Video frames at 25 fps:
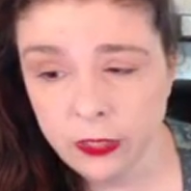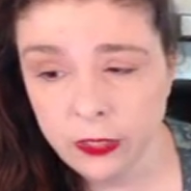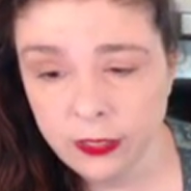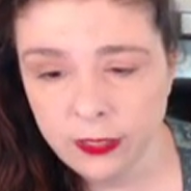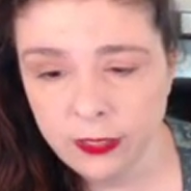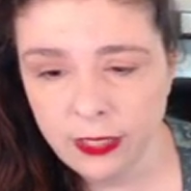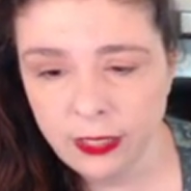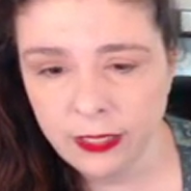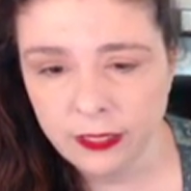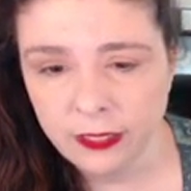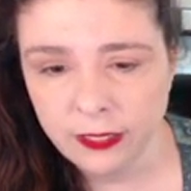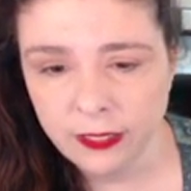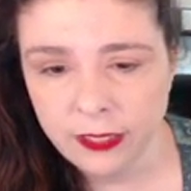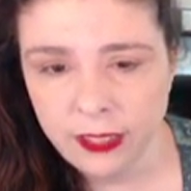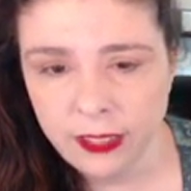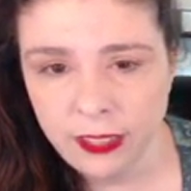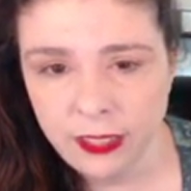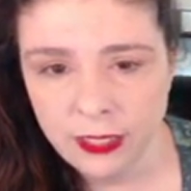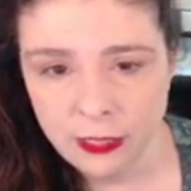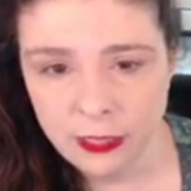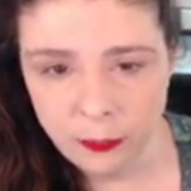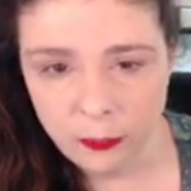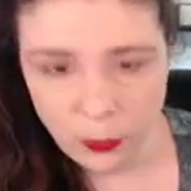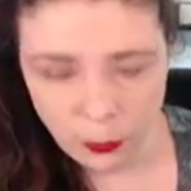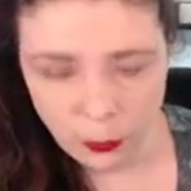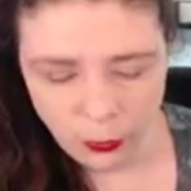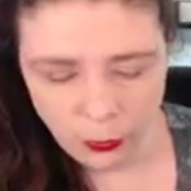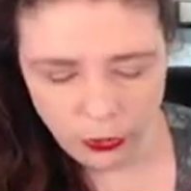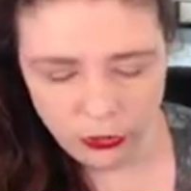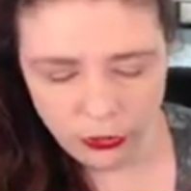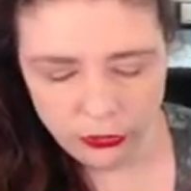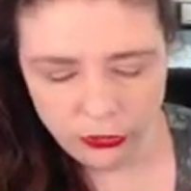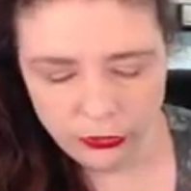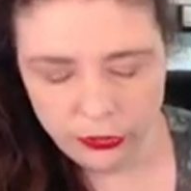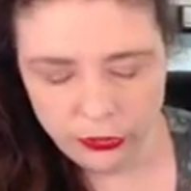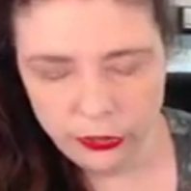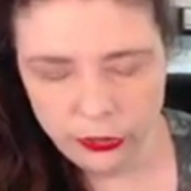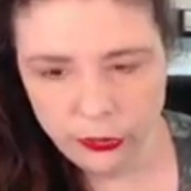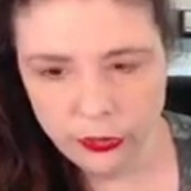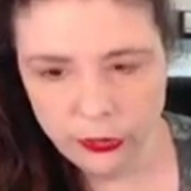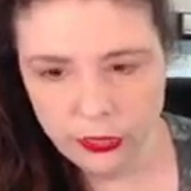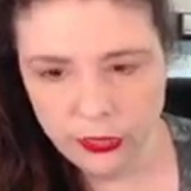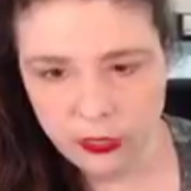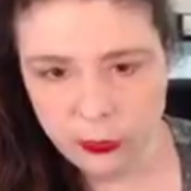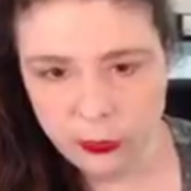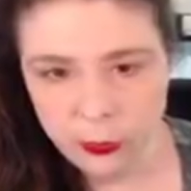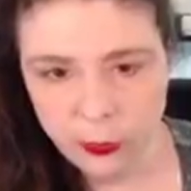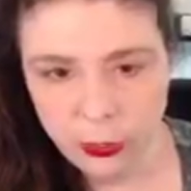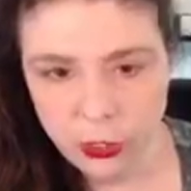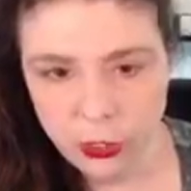the second time. The more you do
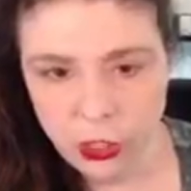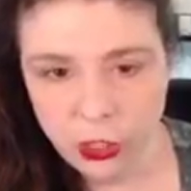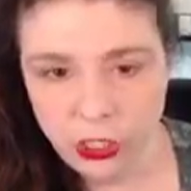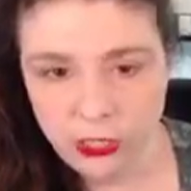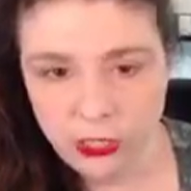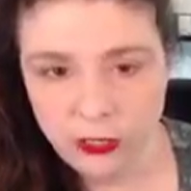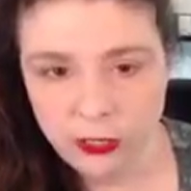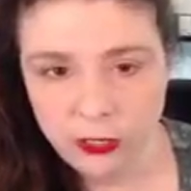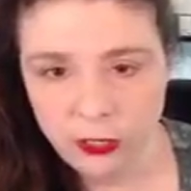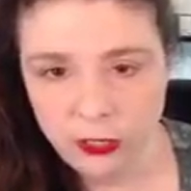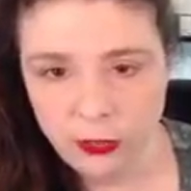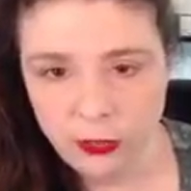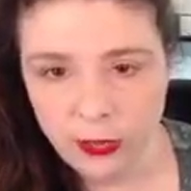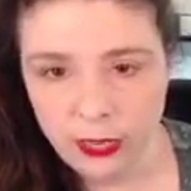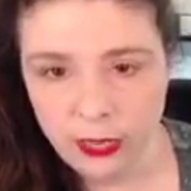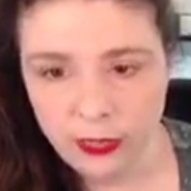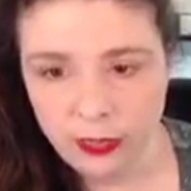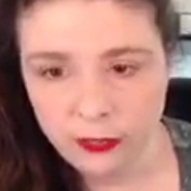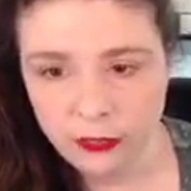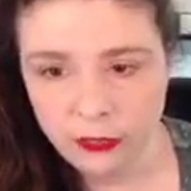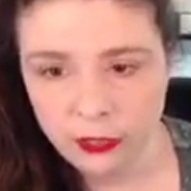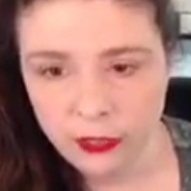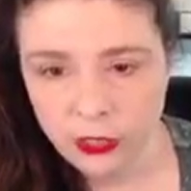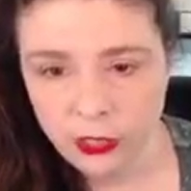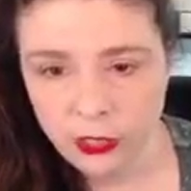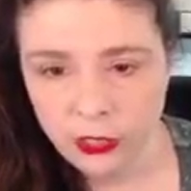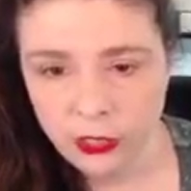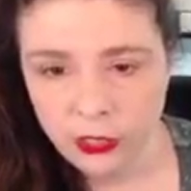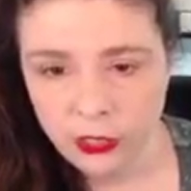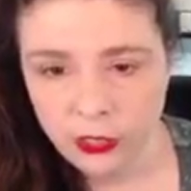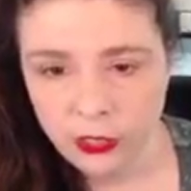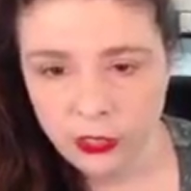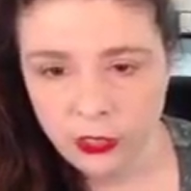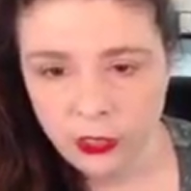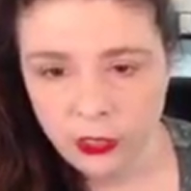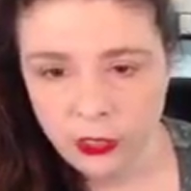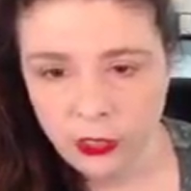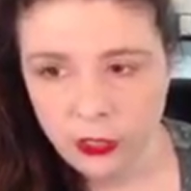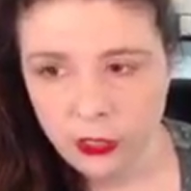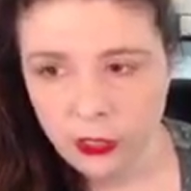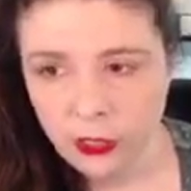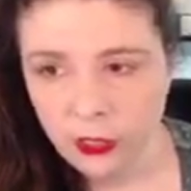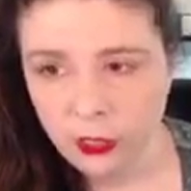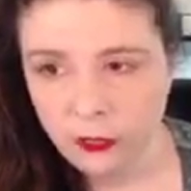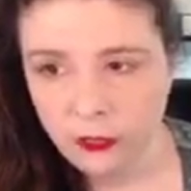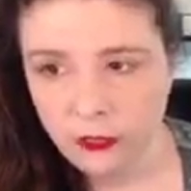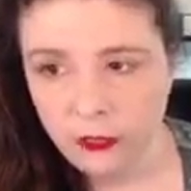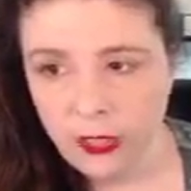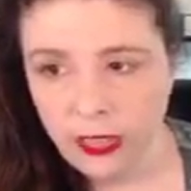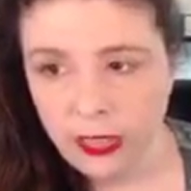it, the more chance you have
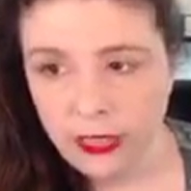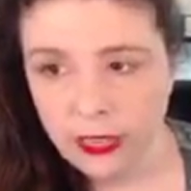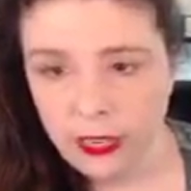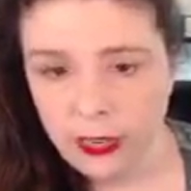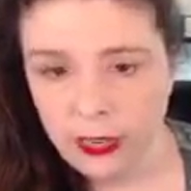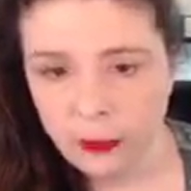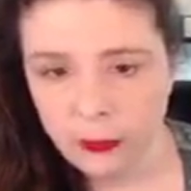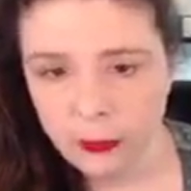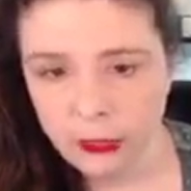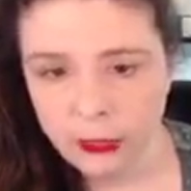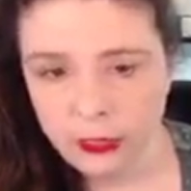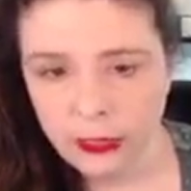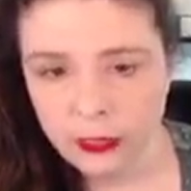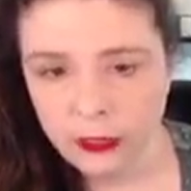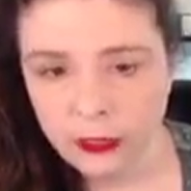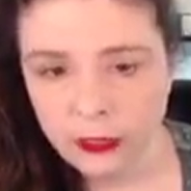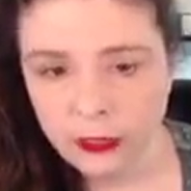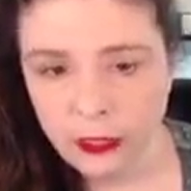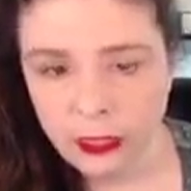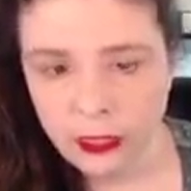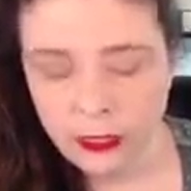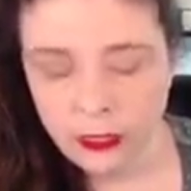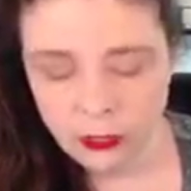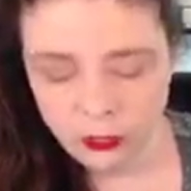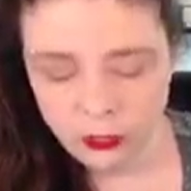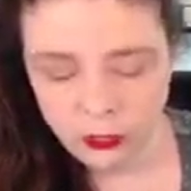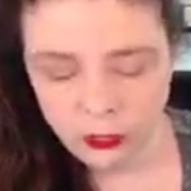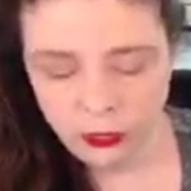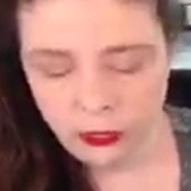of that happening. And you'll